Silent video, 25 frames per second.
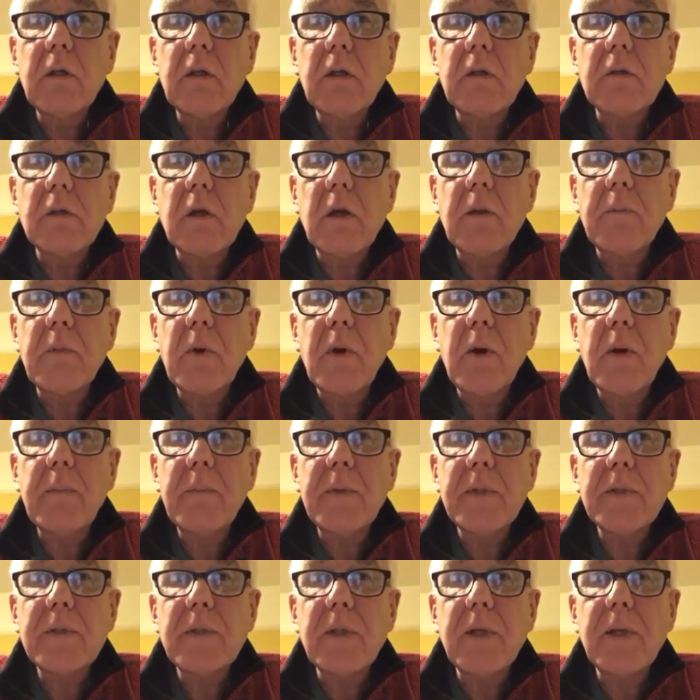Because I might have
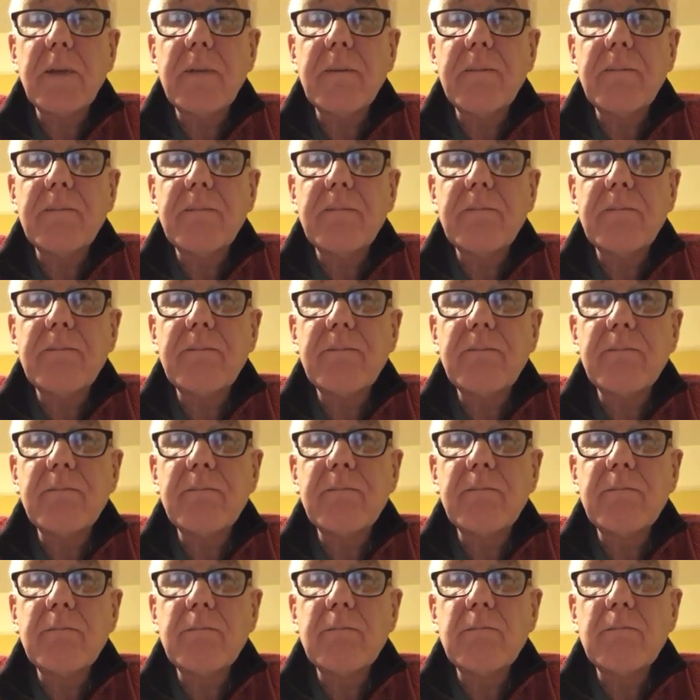missed it.
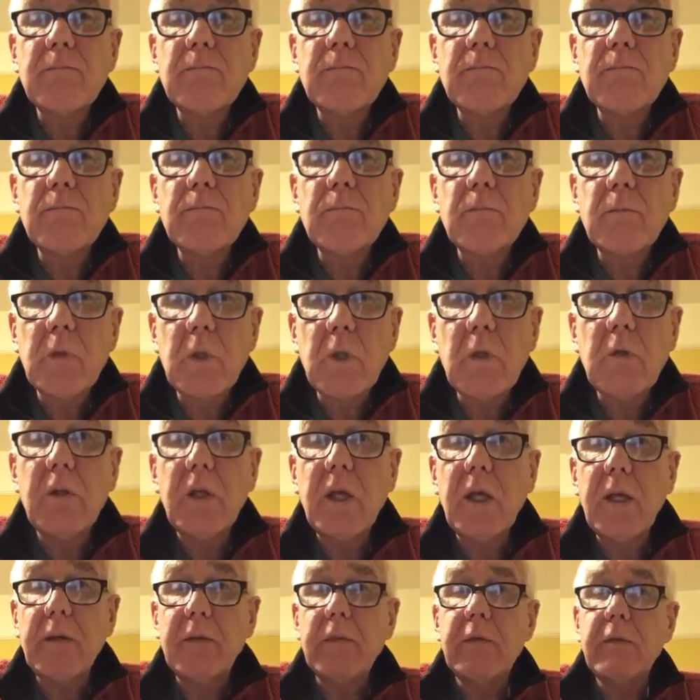You
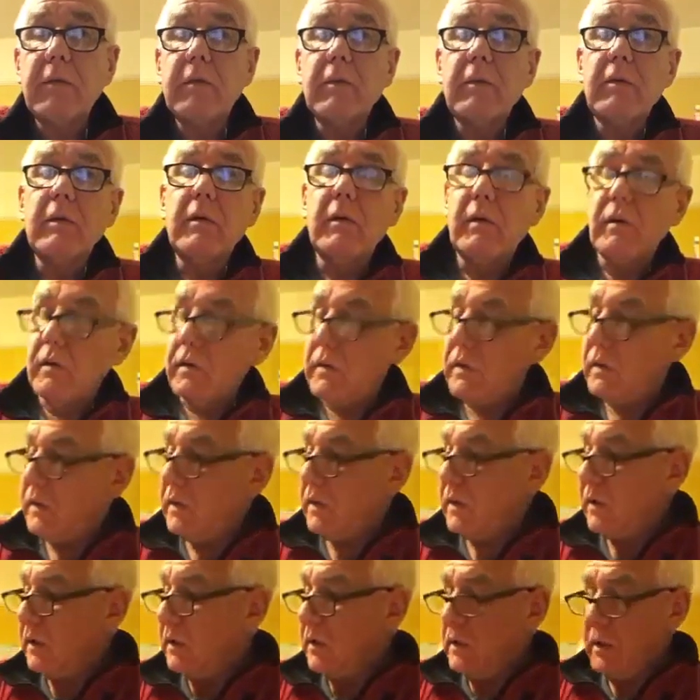did.
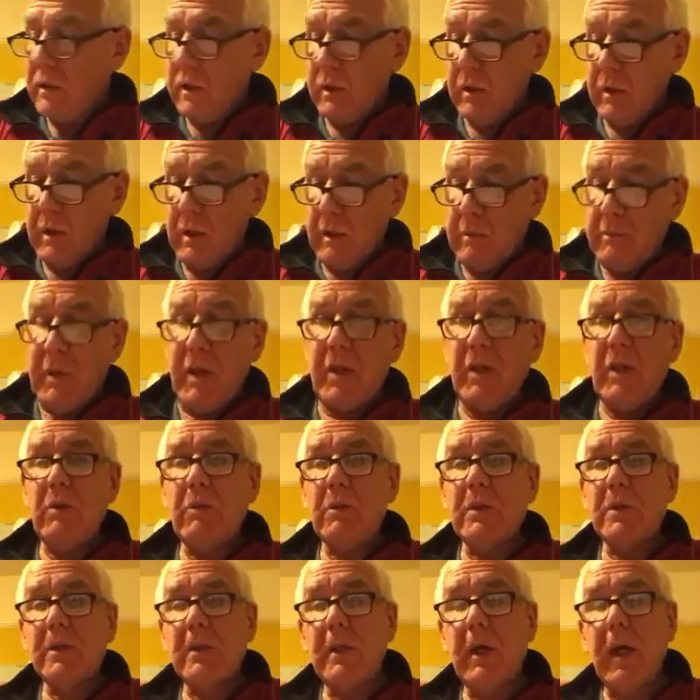But you
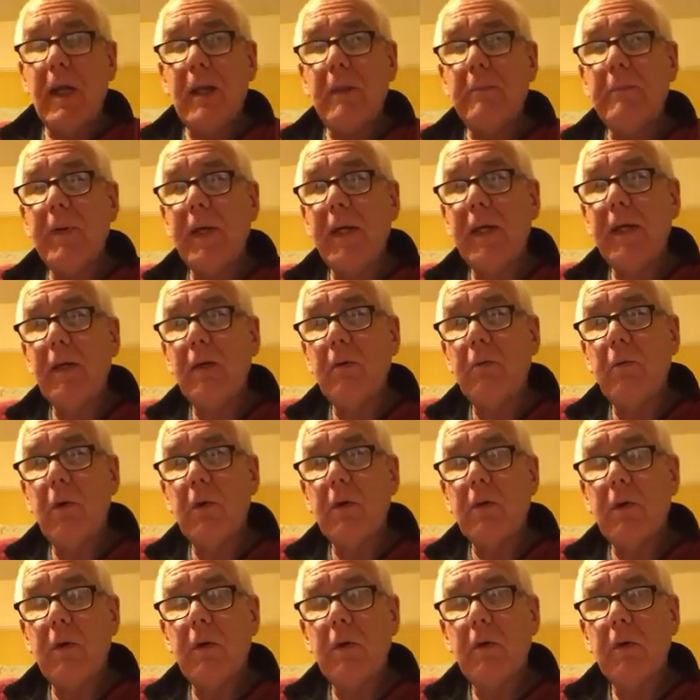was telling me you were...